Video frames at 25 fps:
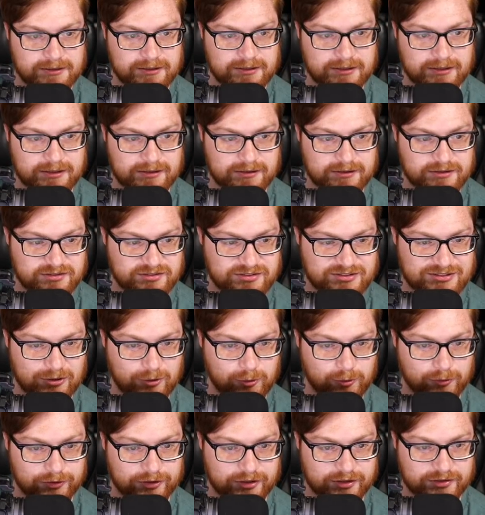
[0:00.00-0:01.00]
This
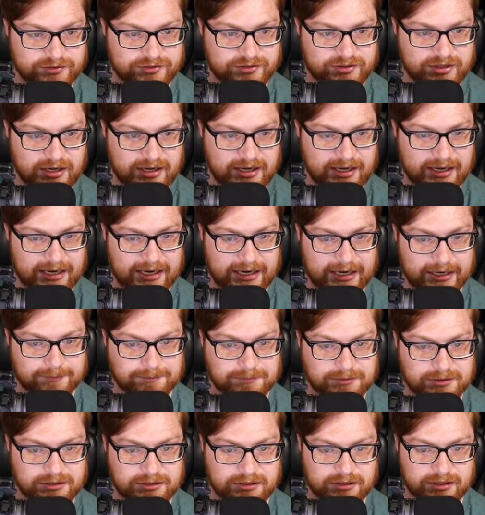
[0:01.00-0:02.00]
told us
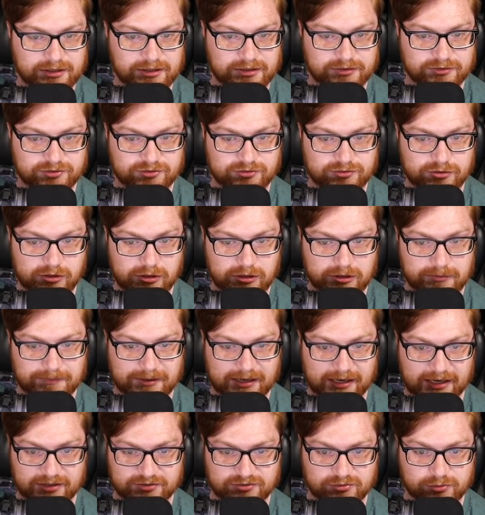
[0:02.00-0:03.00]
admin and strong
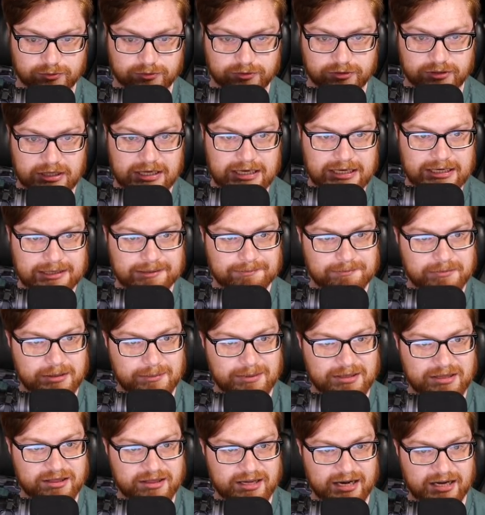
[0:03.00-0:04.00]
password. Maybe
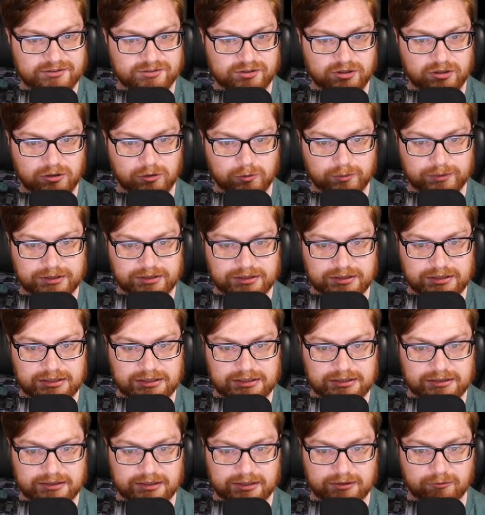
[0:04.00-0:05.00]
that's all we
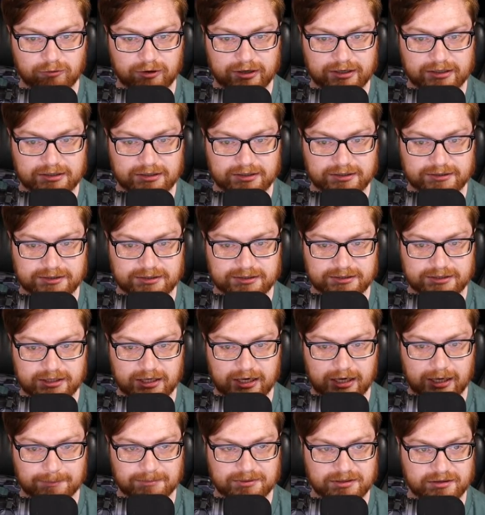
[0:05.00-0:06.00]
need. I right click and
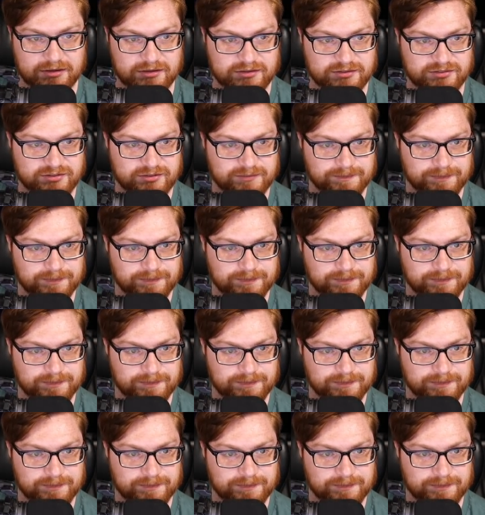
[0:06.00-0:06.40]
copy this